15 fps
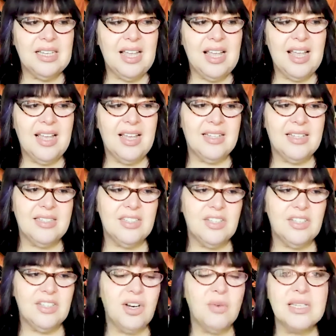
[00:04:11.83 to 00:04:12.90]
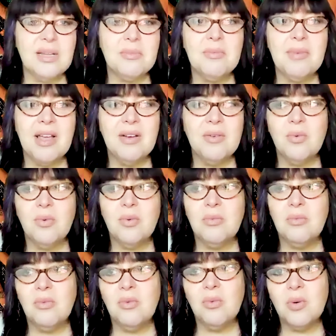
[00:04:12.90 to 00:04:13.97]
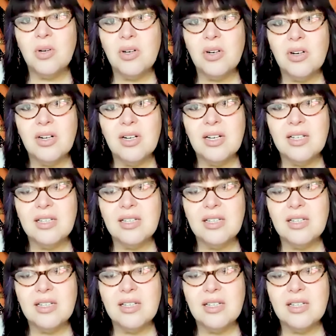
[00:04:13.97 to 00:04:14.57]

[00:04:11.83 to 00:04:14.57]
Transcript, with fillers: and you know, some of my work,